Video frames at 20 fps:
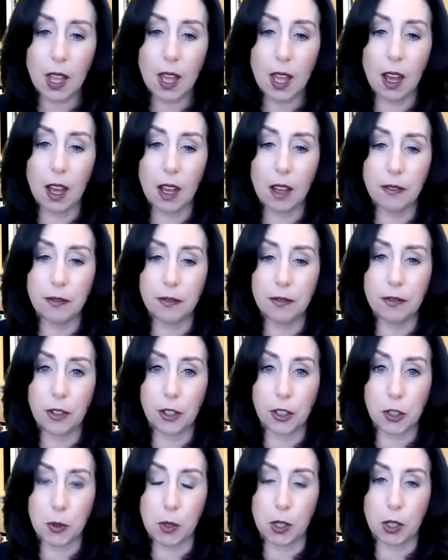uh,
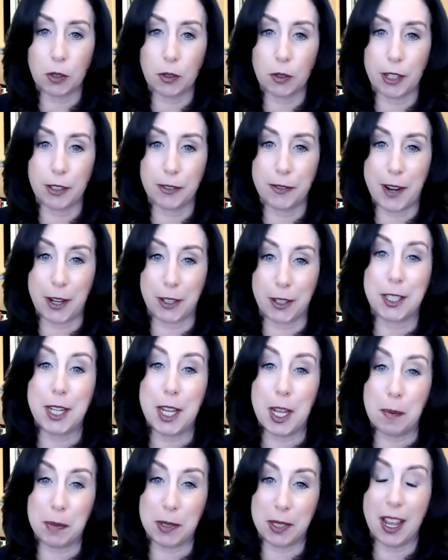virtual career fair
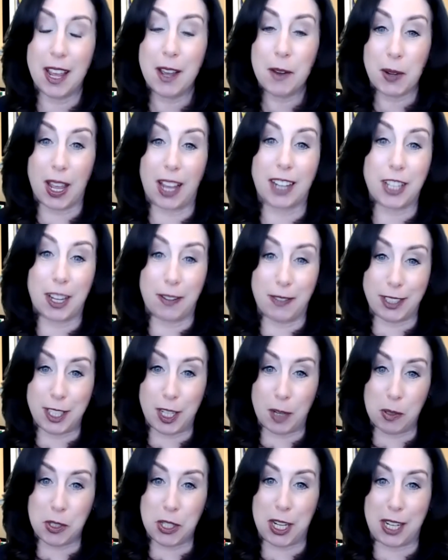tips. We actually have a
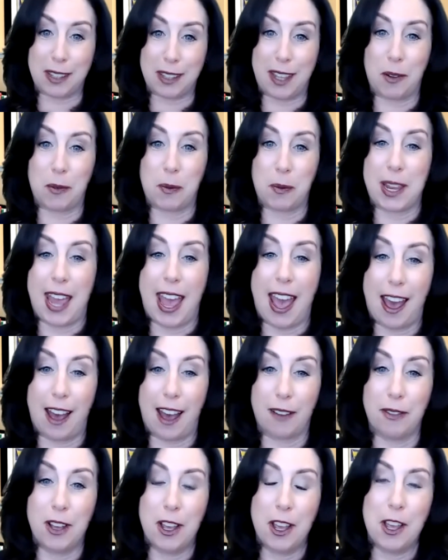tip sheet that we
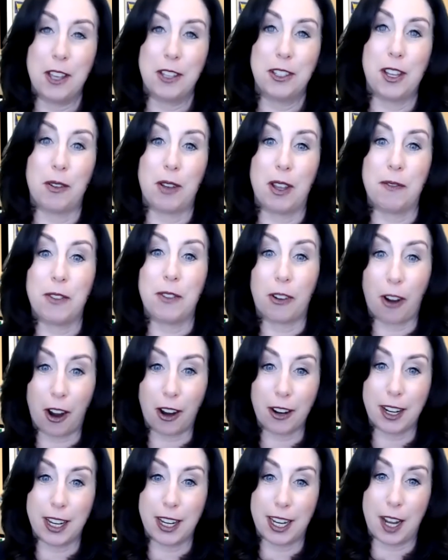have. So if there
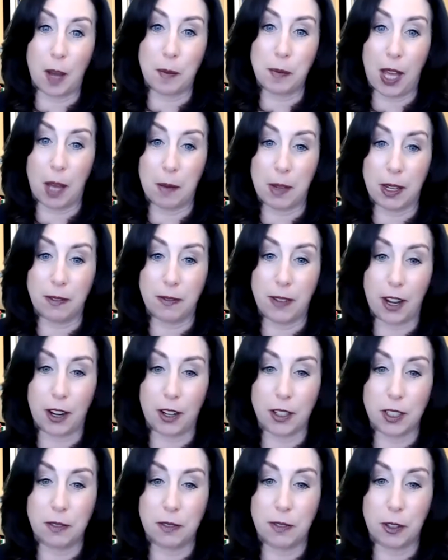are any upcoming
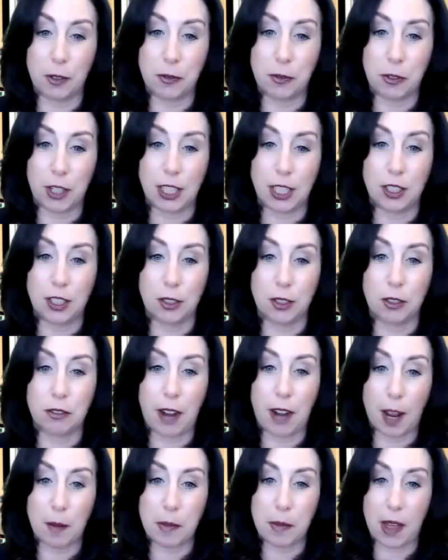fairs, feel free to
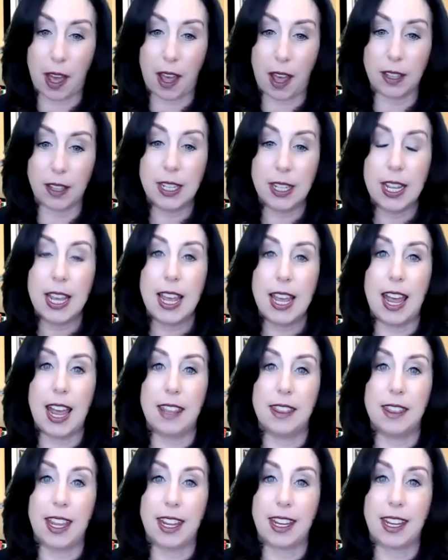grab that
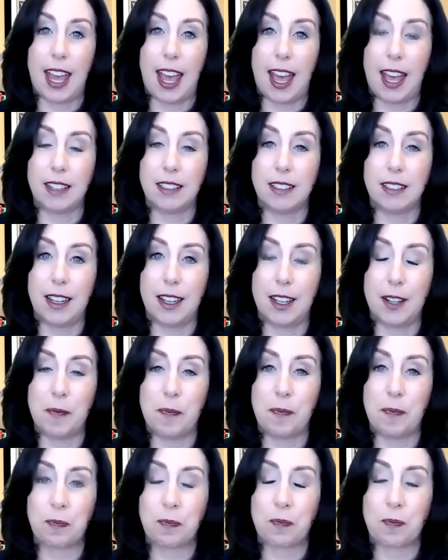and they can
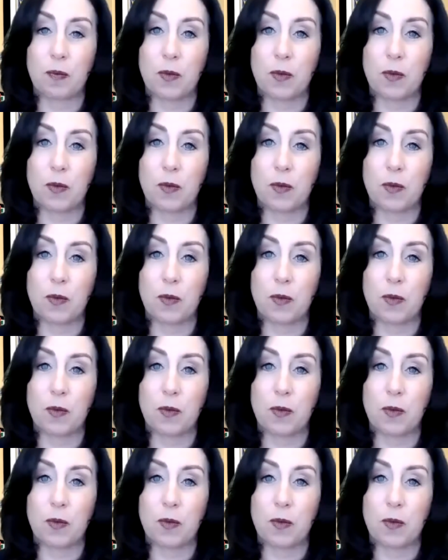um,